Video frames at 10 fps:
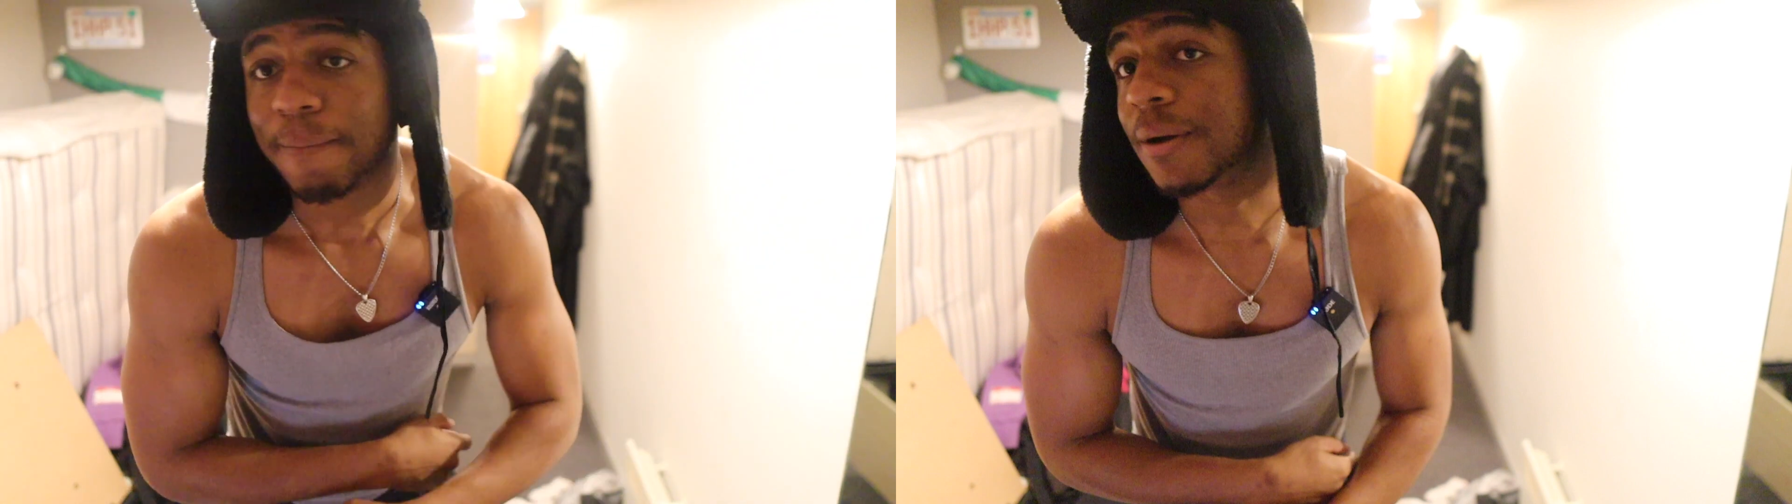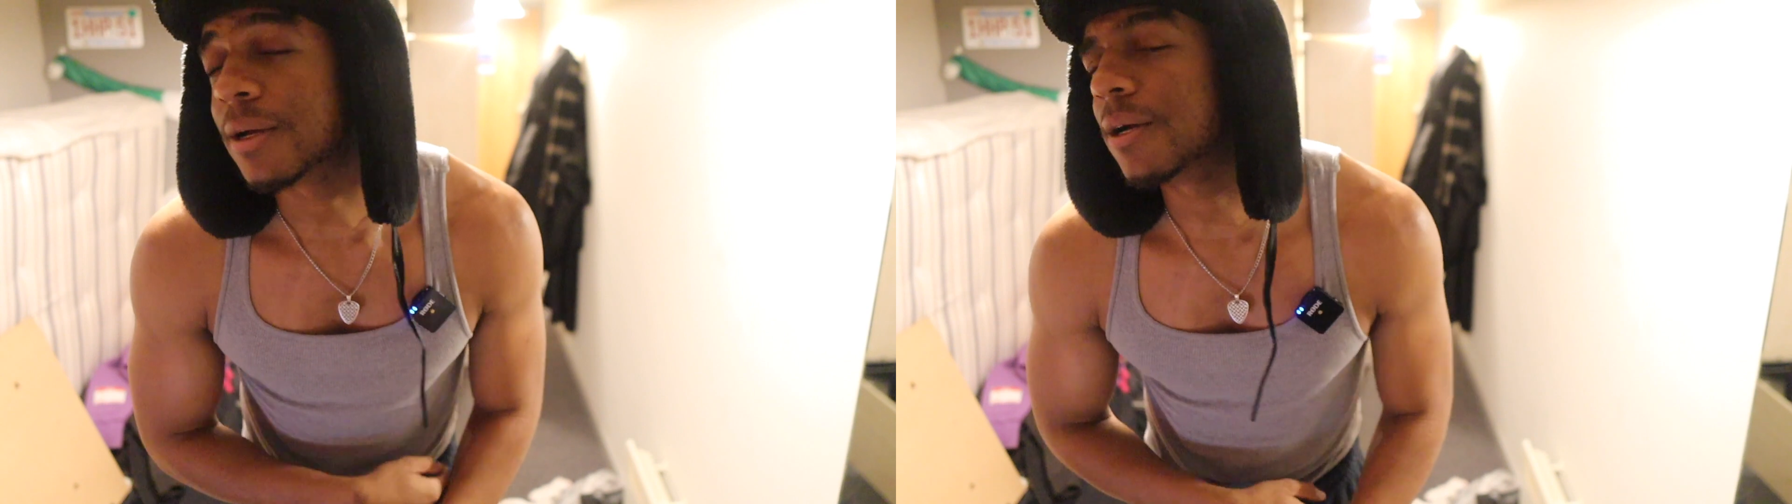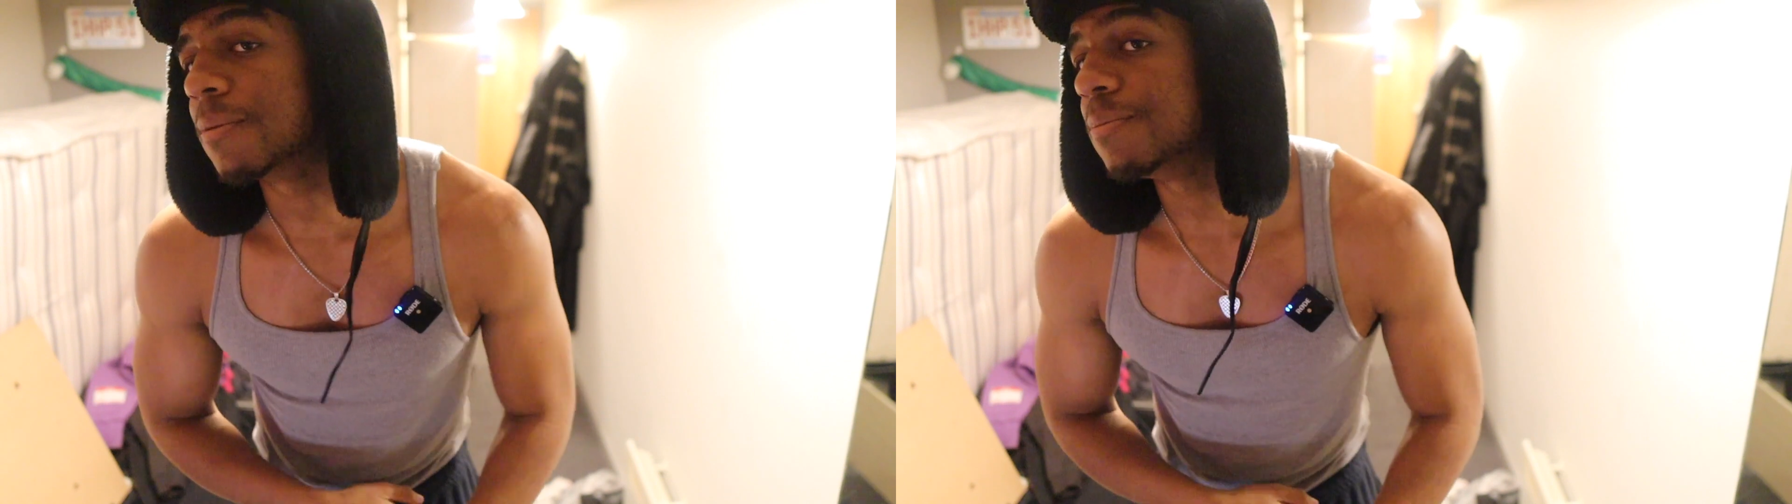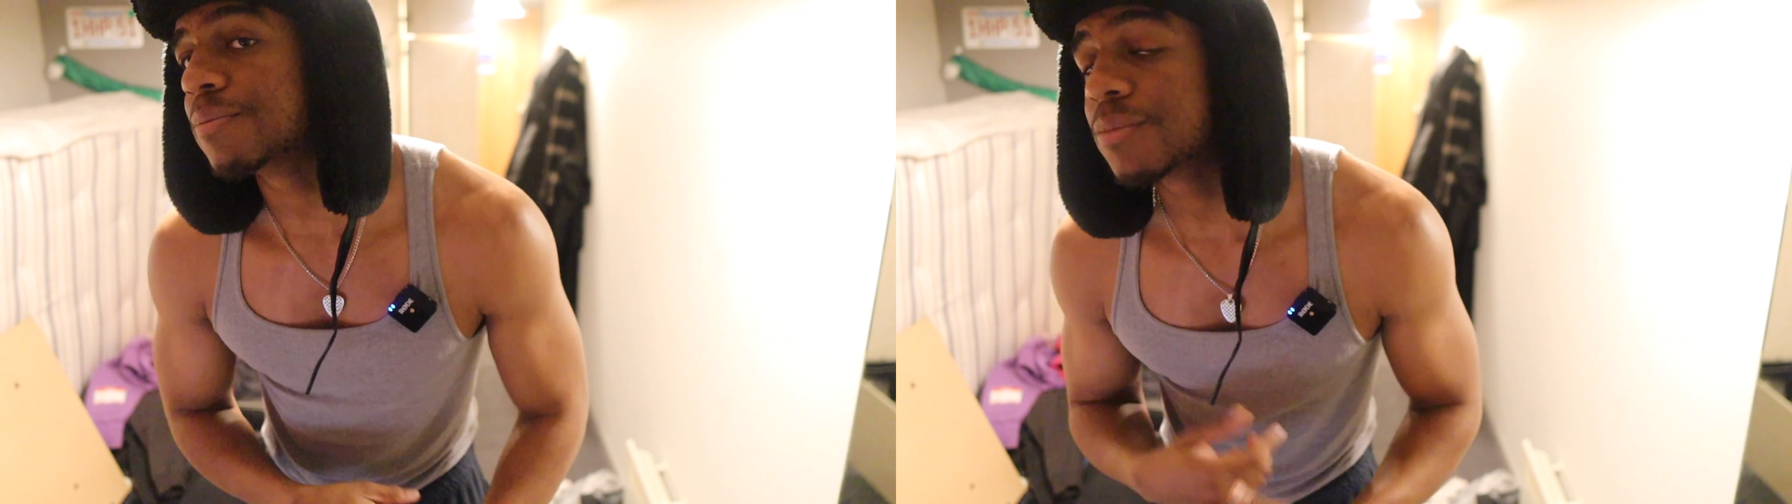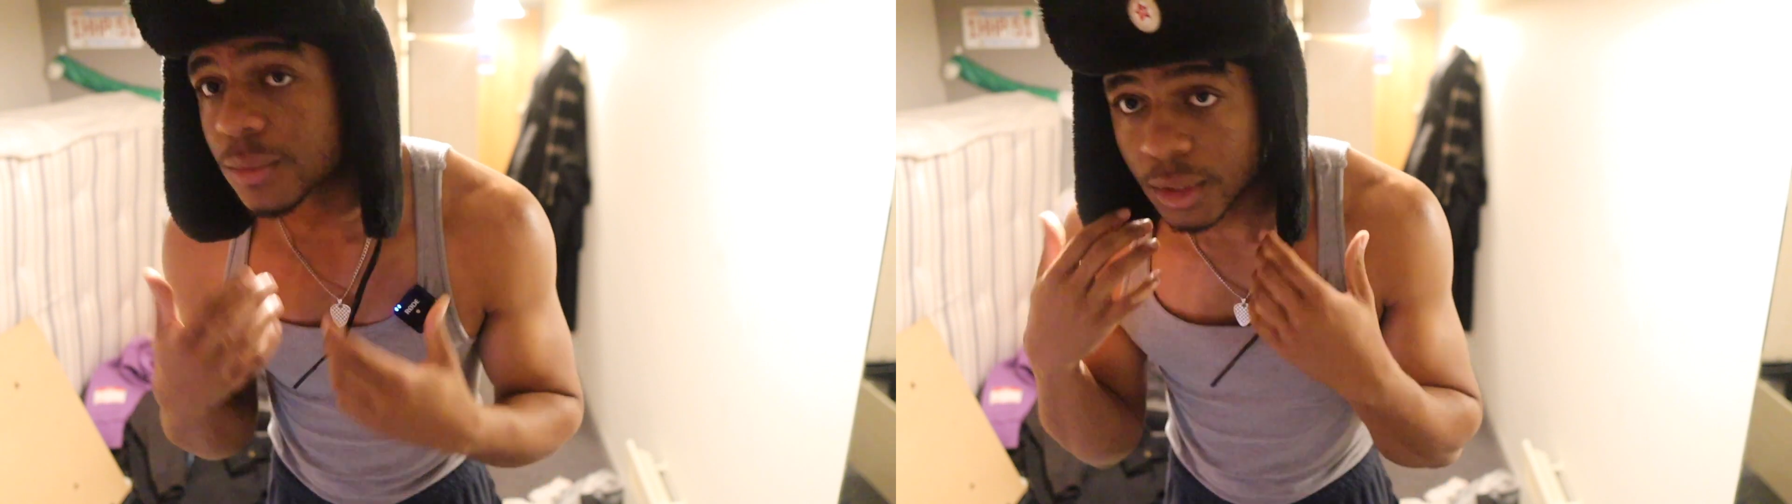But um,
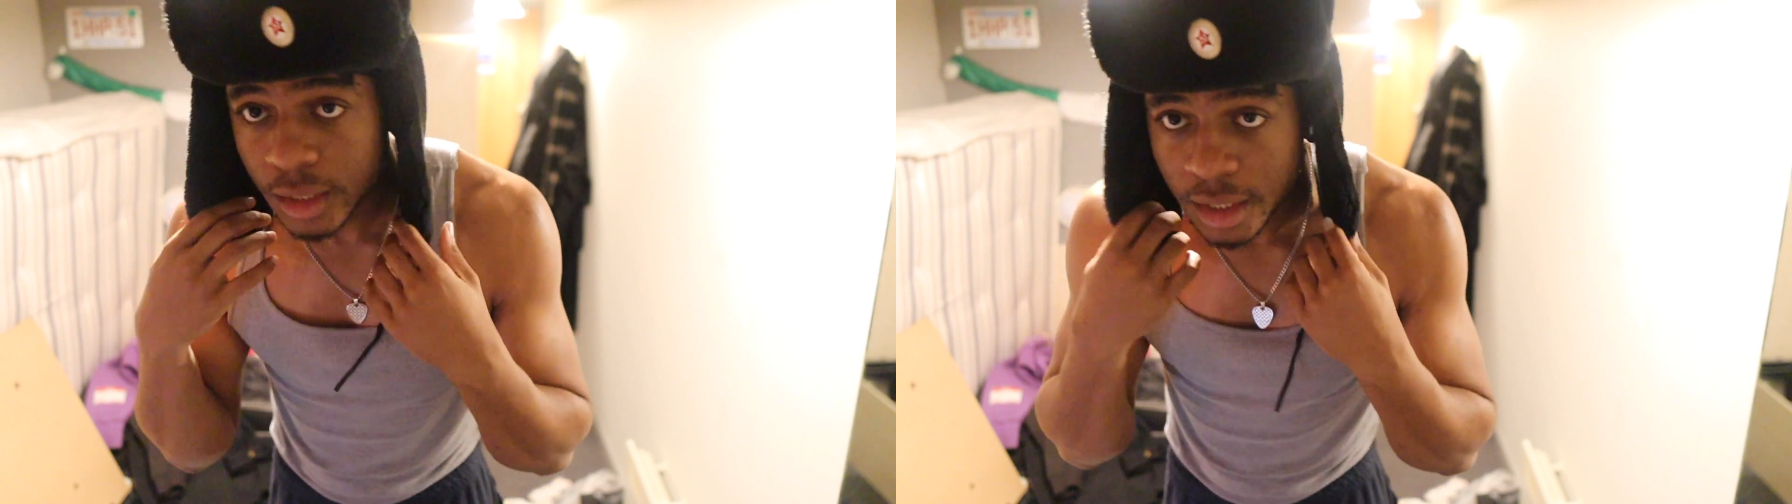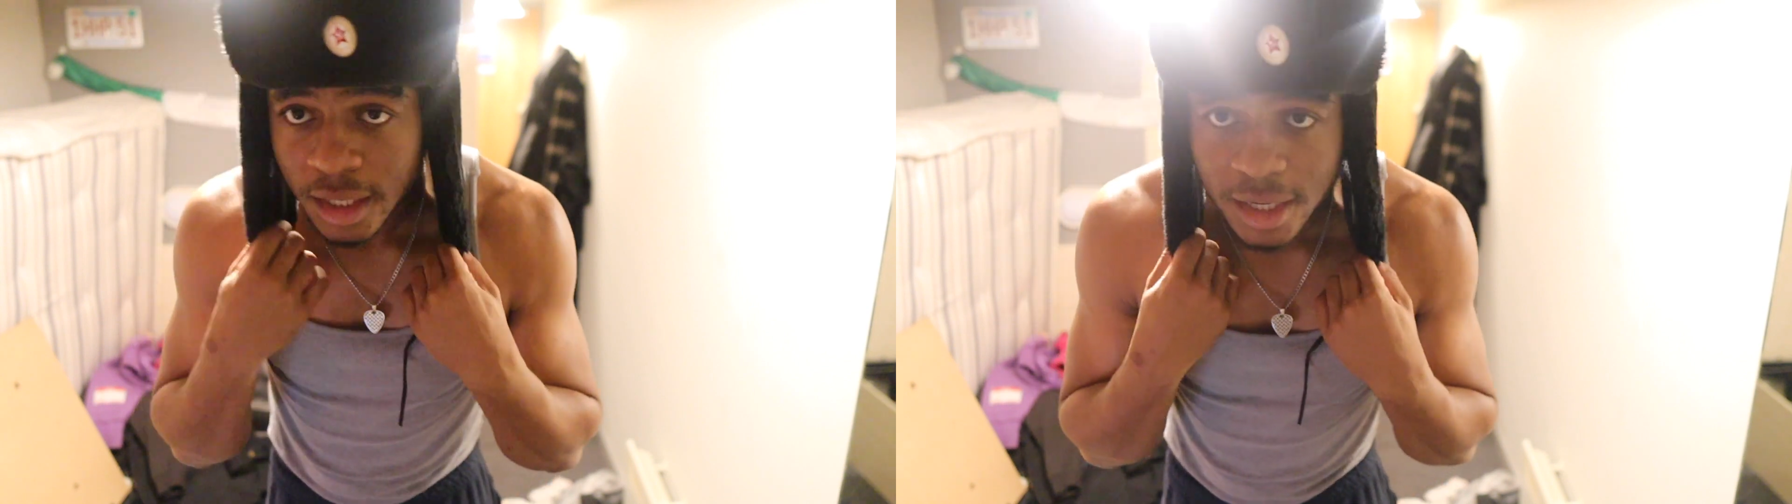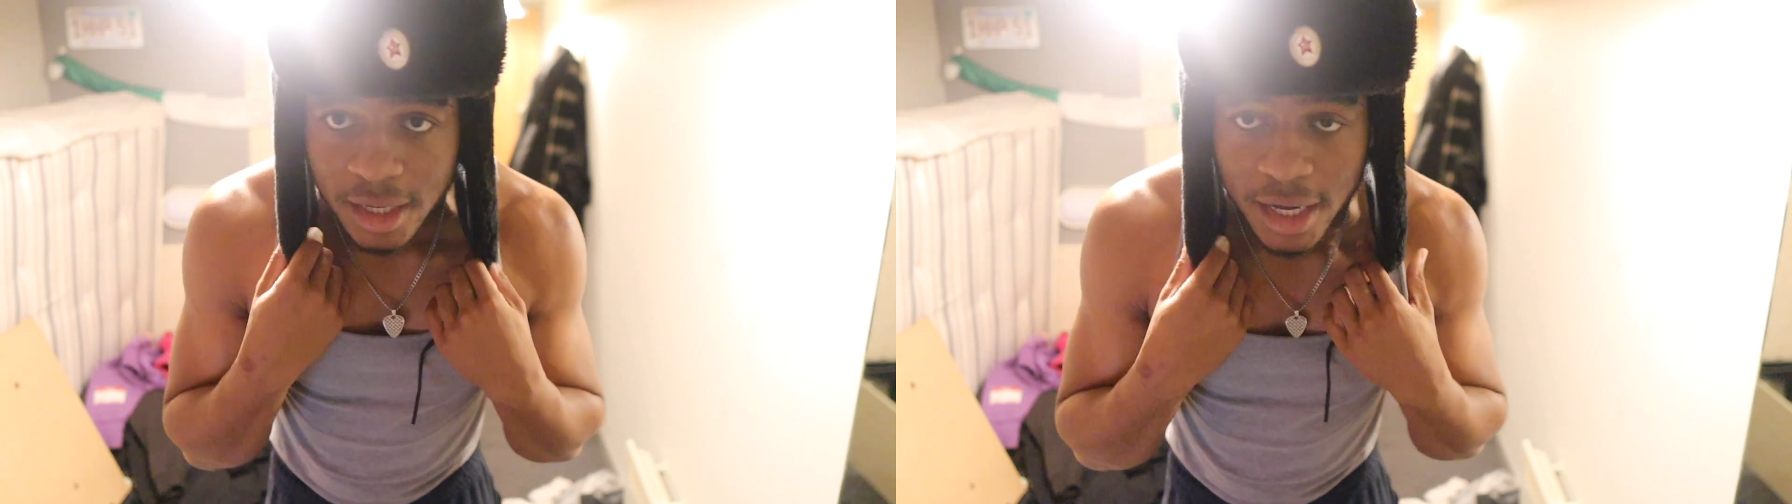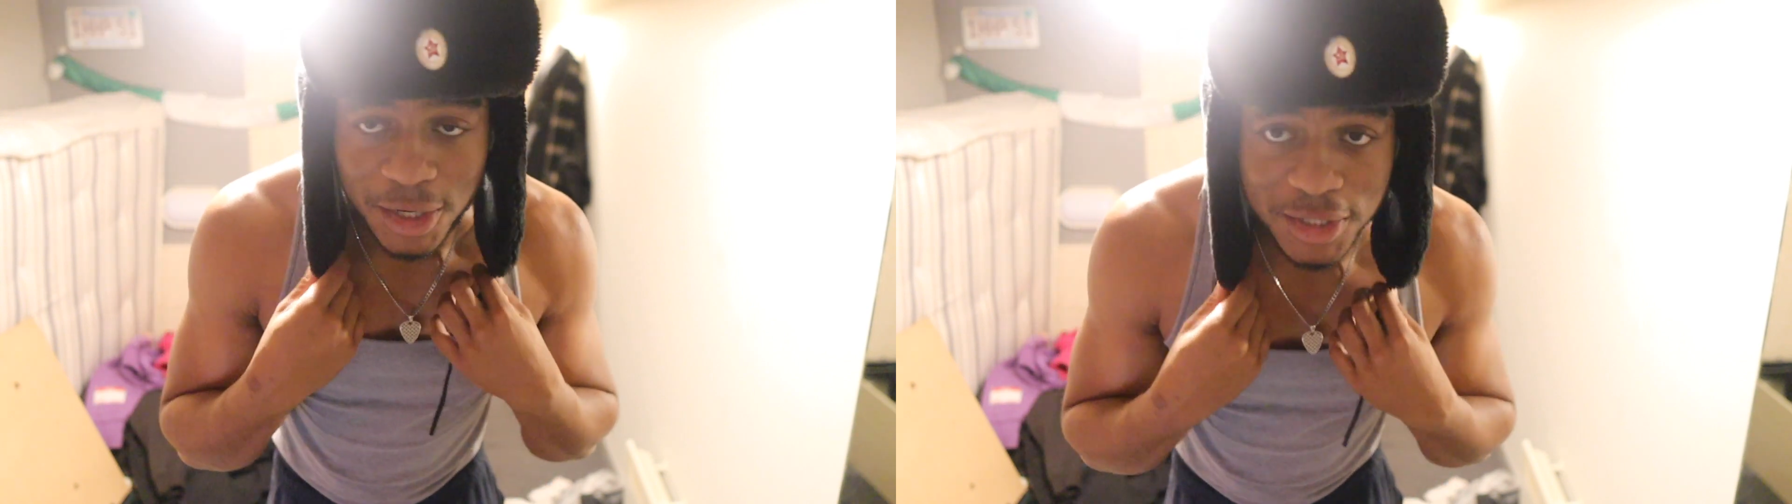I